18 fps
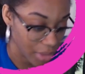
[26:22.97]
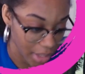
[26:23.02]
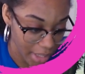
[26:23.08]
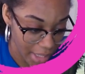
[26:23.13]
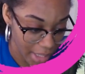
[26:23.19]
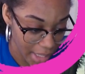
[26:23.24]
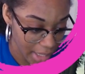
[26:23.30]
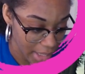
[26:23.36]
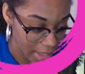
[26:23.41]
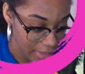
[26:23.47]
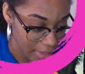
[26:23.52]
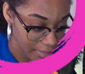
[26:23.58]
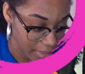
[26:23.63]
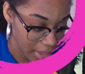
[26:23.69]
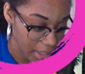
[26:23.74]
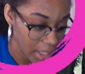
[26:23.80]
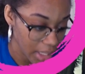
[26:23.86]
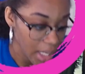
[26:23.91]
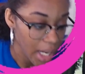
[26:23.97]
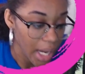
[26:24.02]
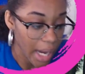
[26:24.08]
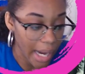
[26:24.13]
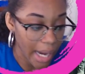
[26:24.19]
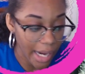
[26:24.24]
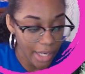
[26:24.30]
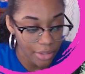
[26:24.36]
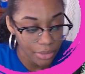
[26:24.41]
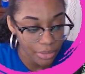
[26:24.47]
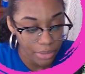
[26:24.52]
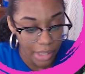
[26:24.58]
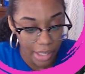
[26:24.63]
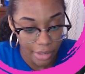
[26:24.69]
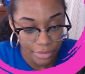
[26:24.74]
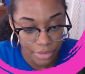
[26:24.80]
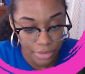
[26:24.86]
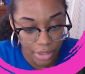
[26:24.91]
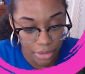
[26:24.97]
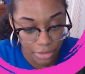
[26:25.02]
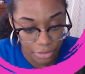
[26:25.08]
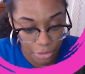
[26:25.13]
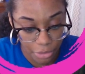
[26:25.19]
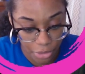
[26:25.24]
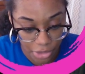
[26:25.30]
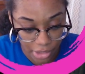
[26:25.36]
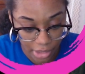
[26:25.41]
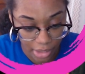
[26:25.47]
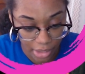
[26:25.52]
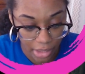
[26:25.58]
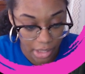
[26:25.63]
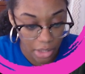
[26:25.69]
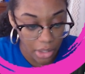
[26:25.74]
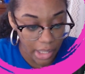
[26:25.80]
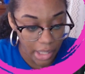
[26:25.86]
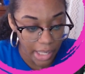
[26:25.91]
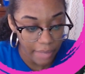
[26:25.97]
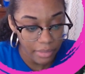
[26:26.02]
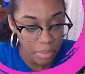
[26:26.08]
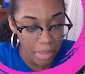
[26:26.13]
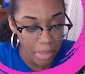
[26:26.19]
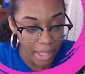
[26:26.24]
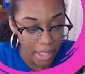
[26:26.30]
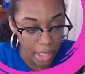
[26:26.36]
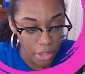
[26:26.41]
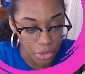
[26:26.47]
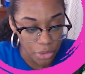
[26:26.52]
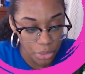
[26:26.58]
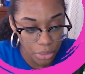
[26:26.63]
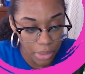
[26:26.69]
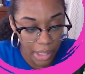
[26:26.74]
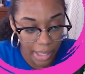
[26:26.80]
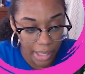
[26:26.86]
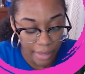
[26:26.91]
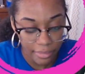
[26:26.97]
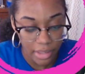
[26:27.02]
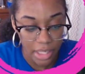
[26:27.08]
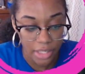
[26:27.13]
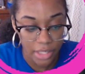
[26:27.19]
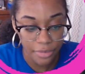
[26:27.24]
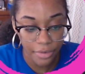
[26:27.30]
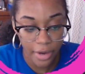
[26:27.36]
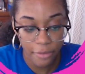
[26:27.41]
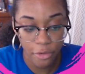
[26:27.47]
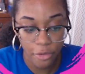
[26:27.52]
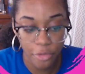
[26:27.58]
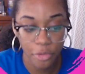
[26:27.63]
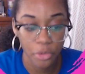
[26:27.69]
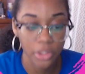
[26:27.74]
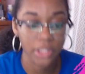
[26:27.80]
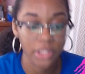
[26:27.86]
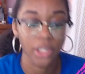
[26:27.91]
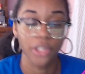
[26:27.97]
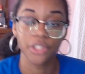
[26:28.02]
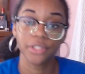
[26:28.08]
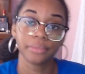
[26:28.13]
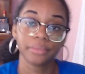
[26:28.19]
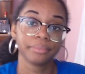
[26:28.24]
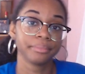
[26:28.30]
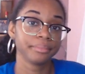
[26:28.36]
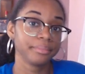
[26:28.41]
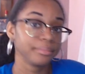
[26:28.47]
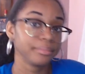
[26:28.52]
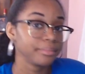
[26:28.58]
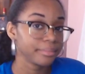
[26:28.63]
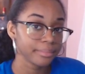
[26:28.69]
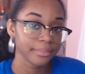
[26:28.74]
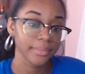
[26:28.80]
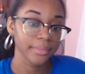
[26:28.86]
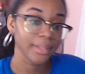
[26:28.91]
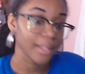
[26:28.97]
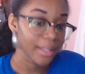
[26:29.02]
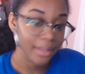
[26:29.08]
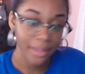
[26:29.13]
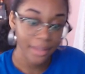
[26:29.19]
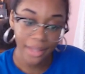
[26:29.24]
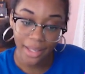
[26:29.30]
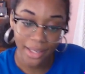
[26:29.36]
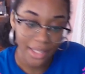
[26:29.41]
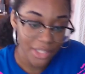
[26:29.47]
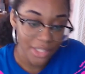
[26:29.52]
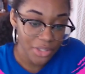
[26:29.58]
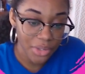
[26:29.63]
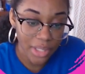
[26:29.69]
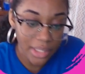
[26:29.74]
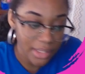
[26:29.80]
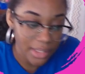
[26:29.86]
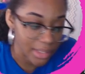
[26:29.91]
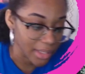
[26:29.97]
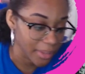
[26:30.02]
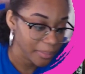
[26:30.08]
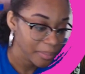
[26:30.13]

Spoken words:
That is fine. I don't have red, unfortunately. Look, everybody that I don't have is 504 stars. Like, it's crazy.